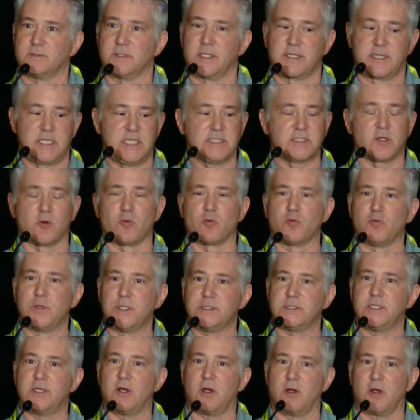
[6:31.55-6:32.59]
Like, these are
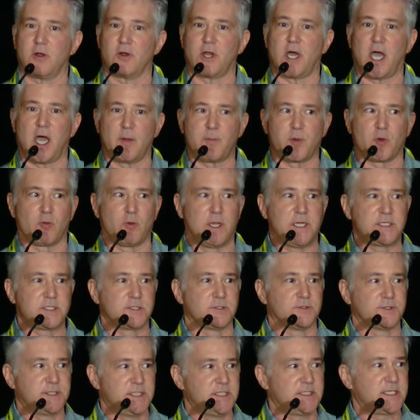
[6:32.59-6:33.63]
really hard
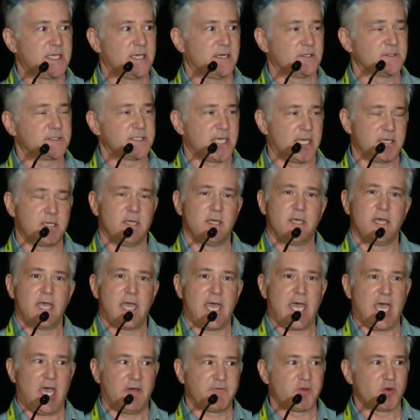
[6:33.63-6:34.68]
operational details that
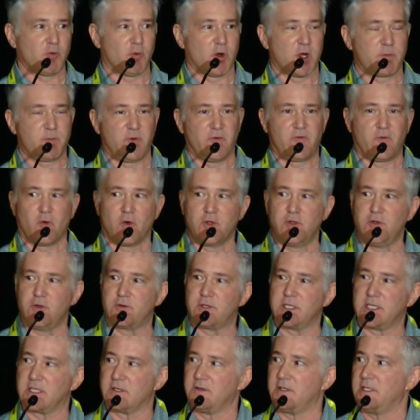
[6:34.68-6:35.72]
have to work before you
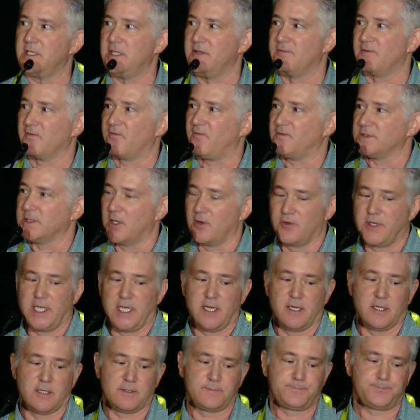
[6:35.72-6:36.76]
can even flow
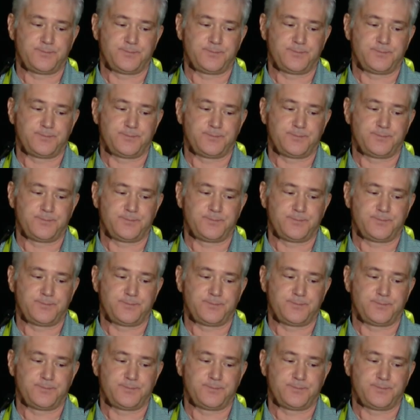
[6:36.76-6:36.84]
data.